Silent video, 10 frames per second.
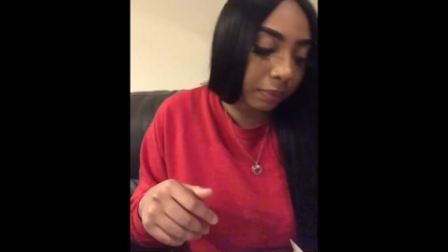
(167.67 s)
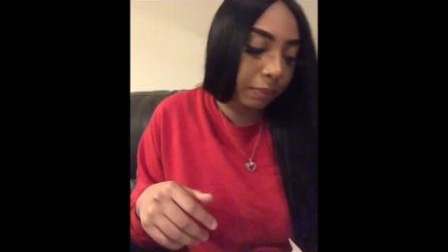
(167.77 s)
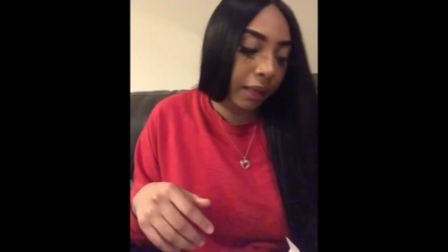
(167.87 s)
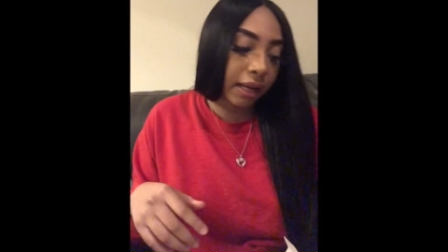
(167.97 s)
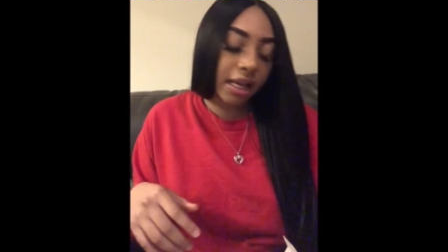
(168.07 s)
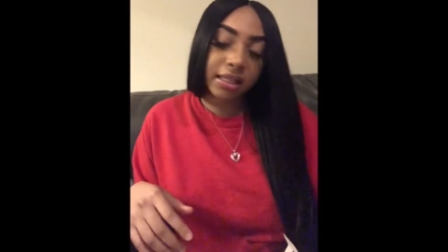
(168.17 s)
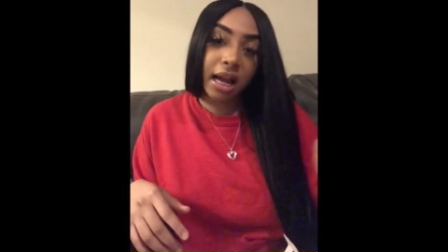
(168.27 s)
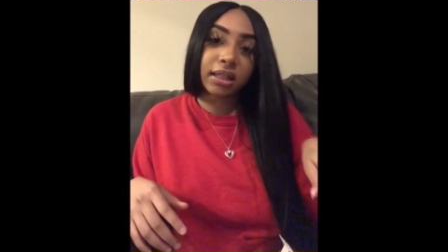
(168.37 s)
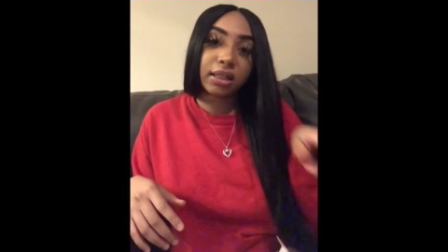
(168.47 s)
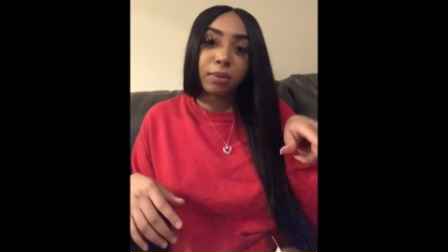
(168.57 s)
And that's
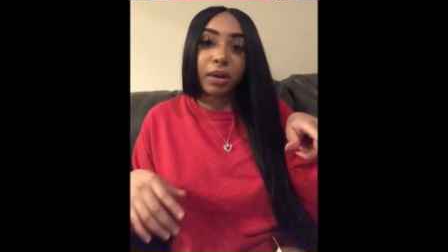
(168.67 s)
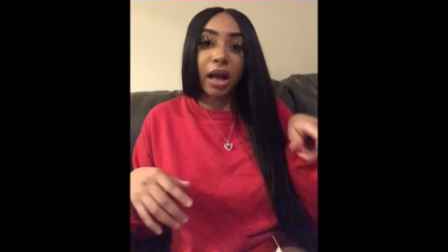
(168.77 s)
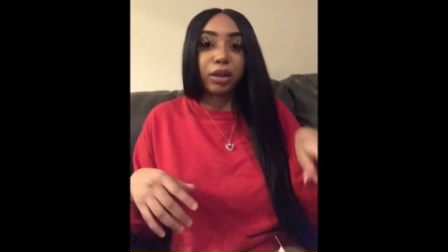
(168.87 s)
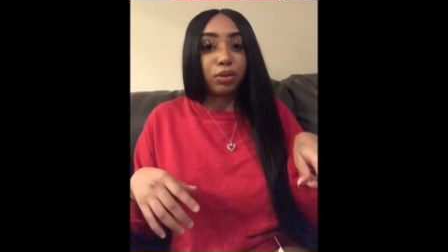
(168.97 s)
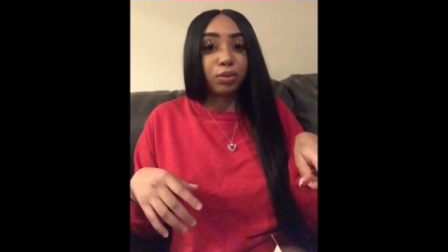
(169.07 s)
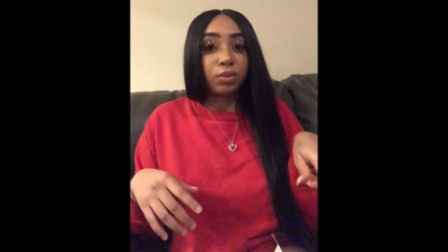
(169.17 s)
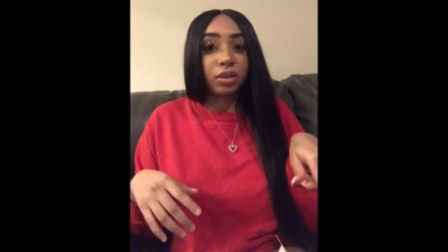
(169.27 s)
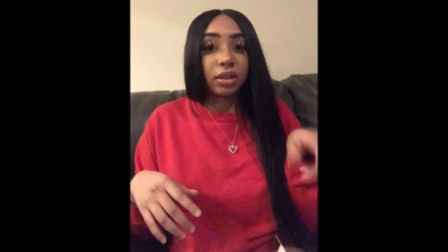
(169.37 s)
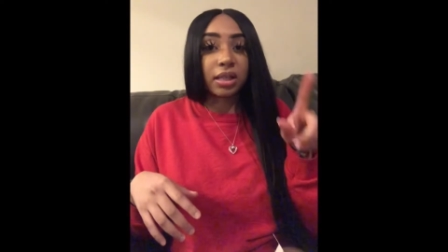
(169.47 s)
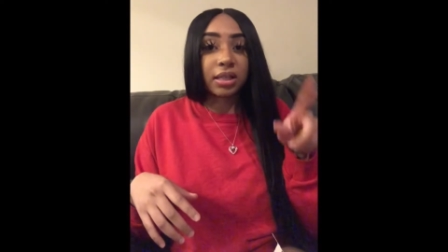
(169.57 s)
actually what I use
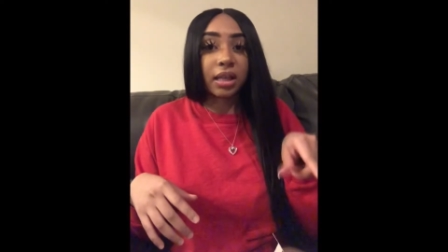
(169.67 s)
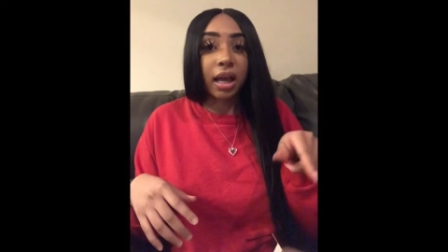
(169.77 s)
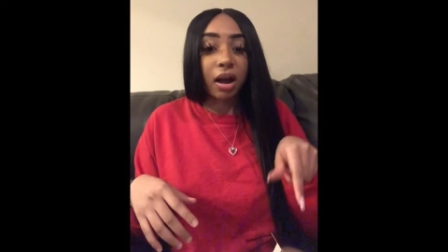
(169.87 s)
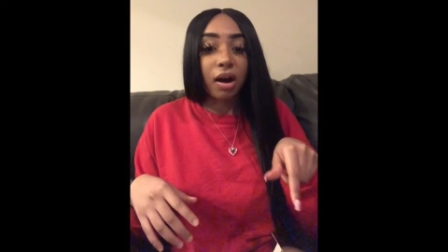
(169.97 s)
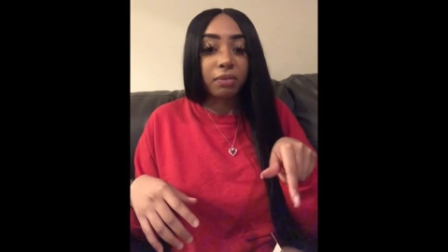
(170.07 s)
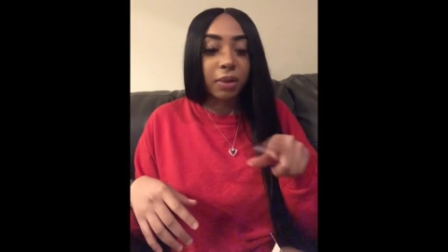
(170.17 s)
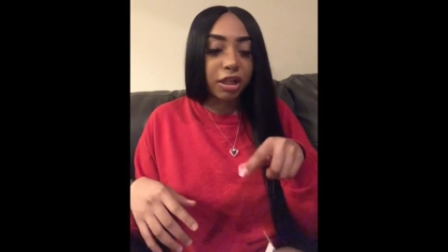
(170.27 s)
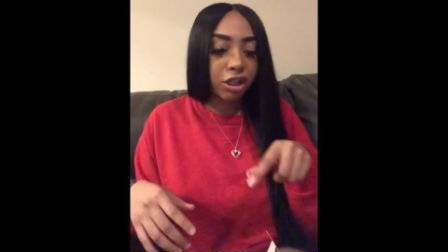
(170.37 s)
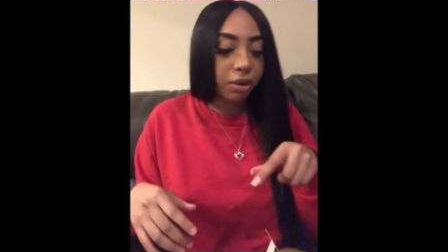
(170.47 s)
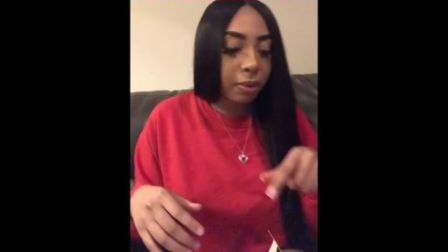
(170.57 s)
to take off my
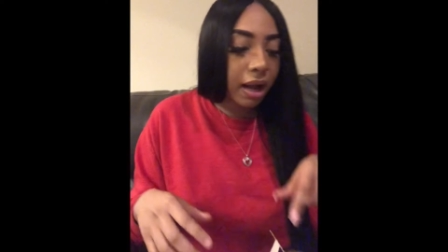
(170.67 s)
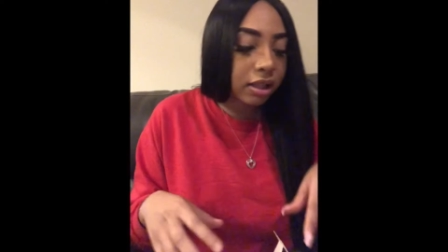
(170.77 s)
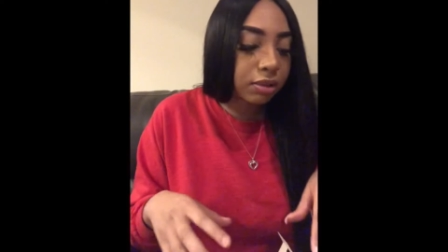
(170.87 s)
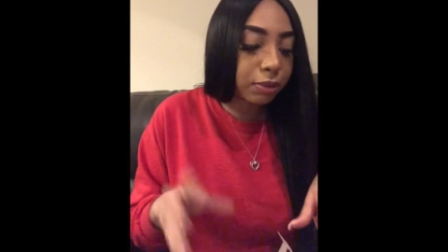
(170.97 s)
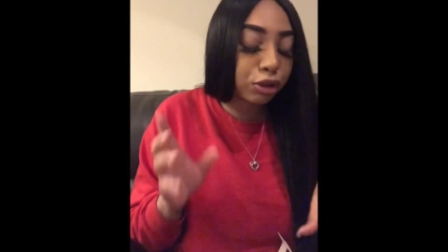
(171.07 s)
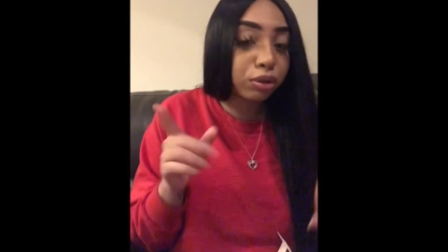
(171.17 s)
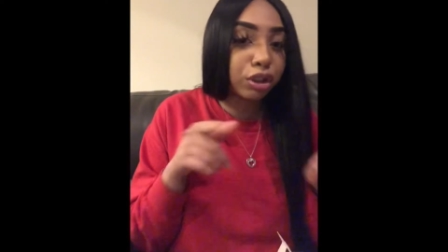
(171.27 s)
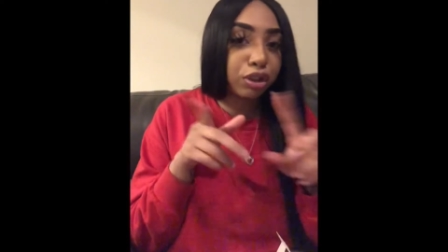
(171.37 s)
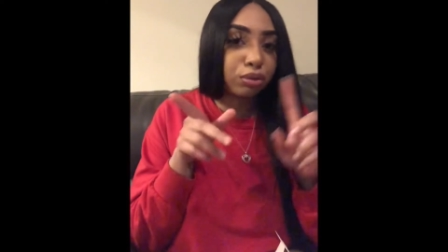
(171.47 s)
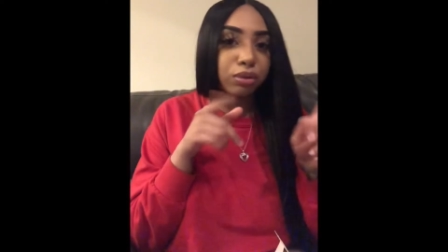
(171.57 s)
gel polish. But you could just
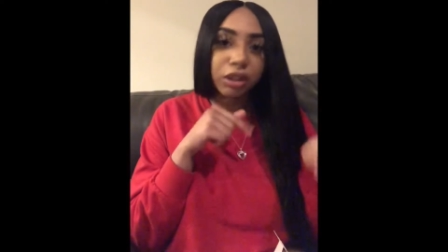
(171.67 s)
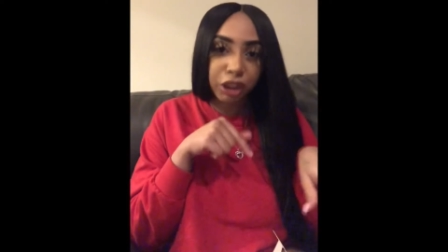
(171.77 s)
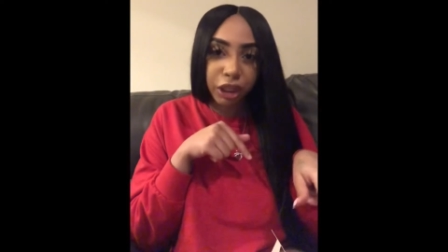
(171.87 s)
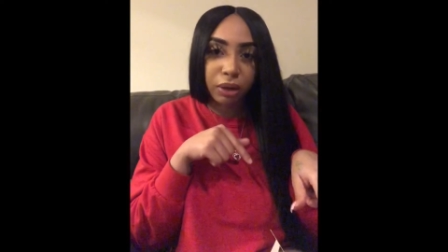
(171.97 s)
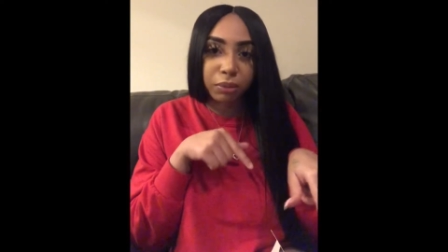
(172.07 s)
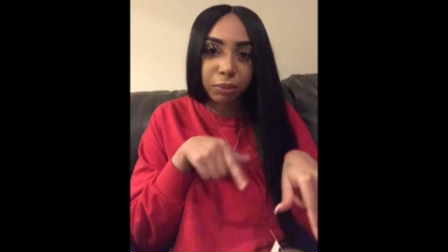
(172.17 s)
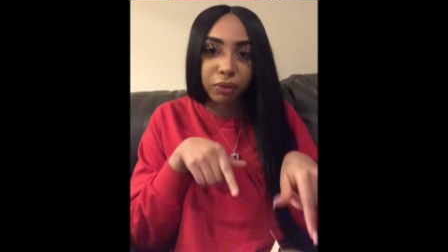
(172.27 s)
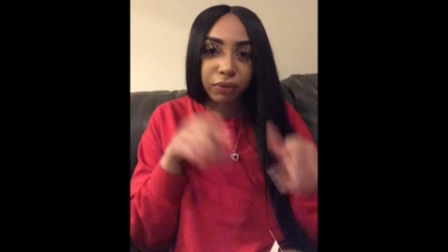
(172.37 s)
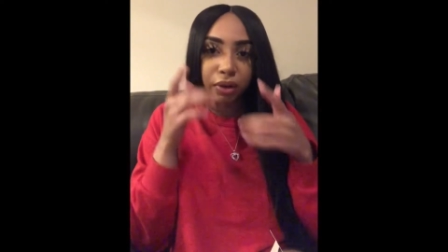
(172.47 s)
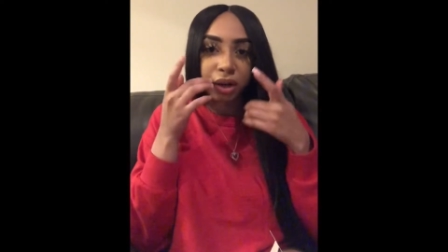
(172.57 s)
use the gel
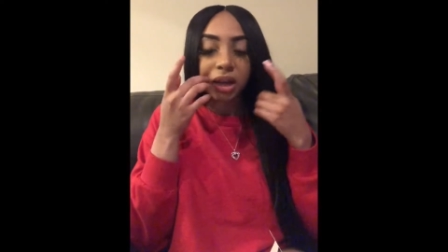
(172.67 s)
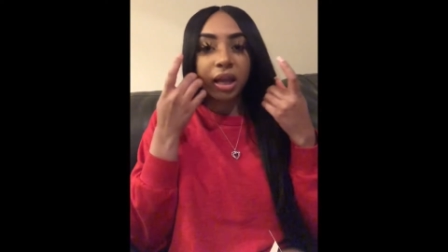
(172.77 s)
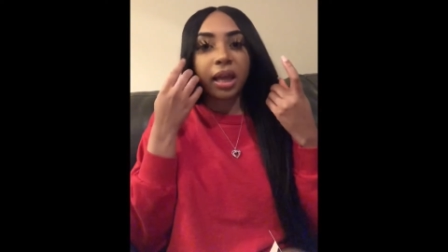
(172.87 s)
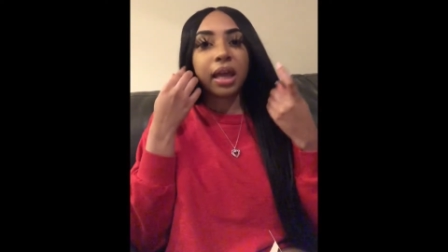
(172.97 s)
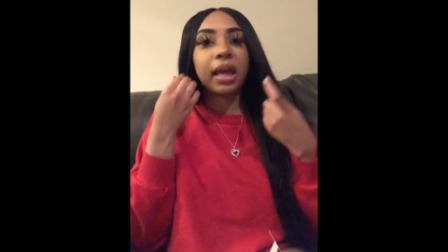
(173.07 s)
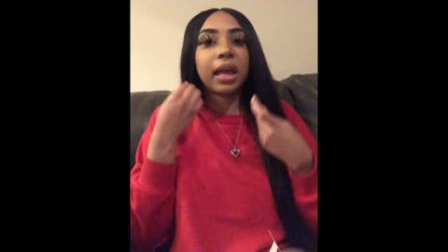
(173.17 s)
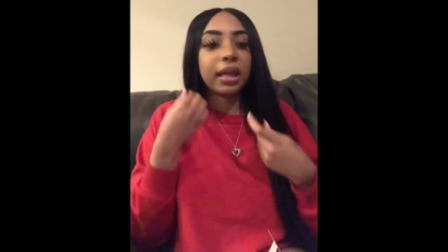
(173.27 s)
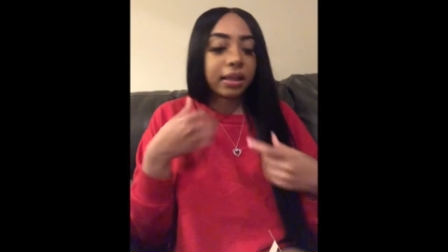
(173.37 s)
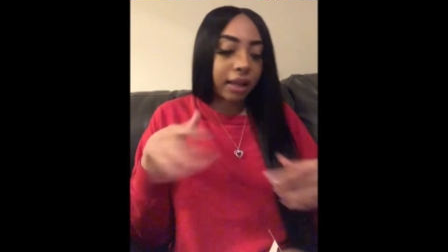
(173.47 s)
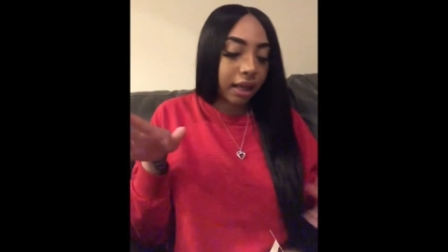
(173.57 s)
remover,
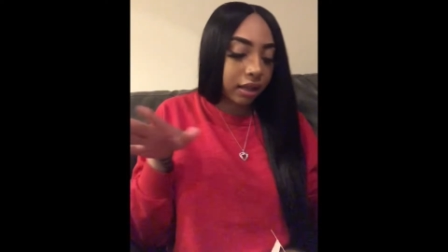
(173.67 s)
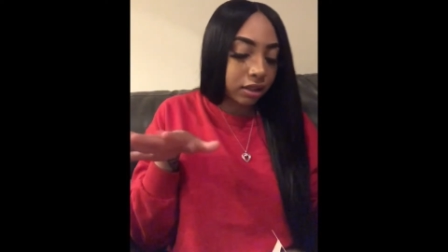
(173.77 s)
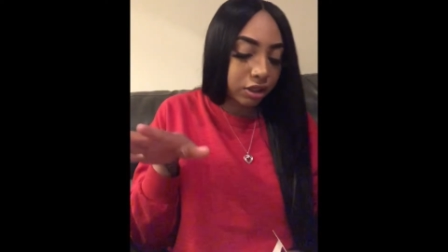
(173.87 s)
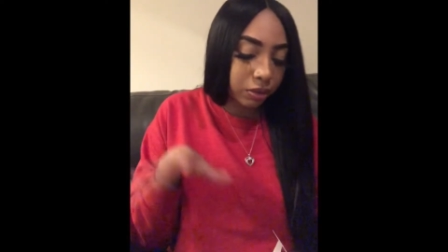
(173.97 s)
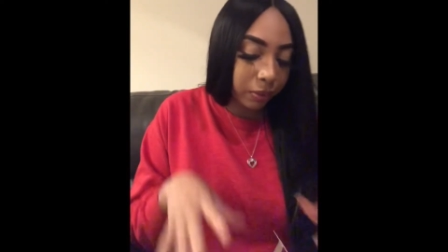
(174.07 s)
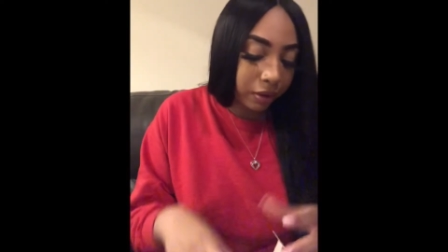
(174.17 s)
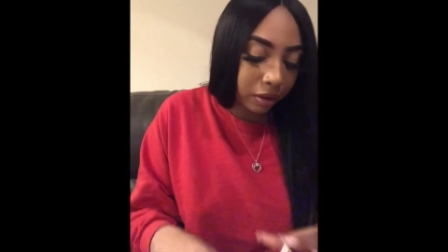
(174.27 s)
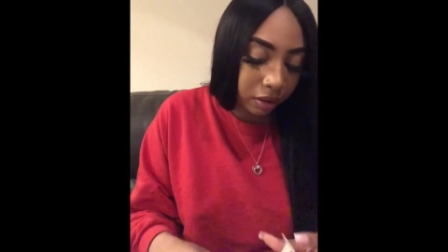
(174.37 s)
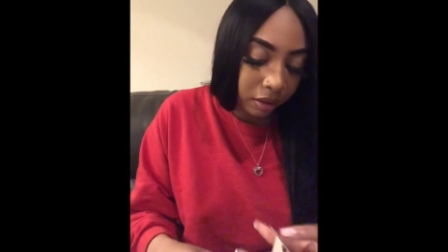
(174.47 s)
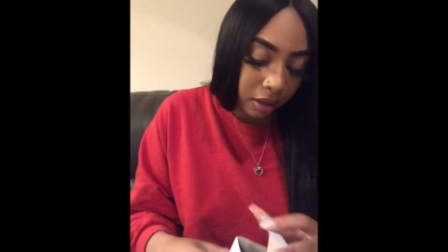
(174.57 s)
and that should work.